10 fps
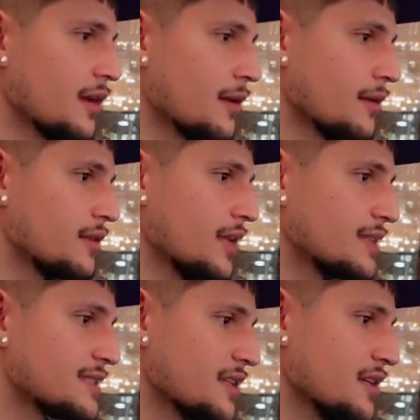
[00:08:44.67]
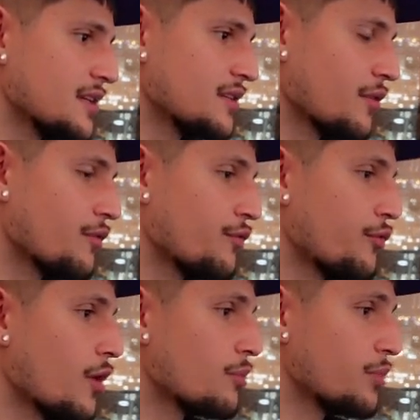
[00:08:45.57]
that's it
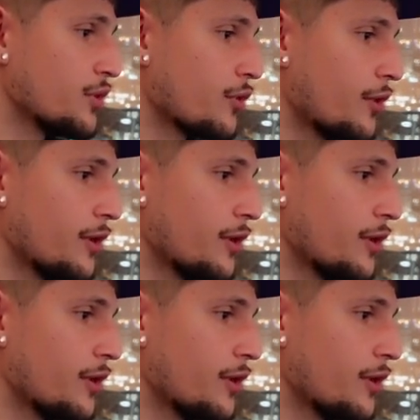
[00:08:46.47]
for Bitcoin.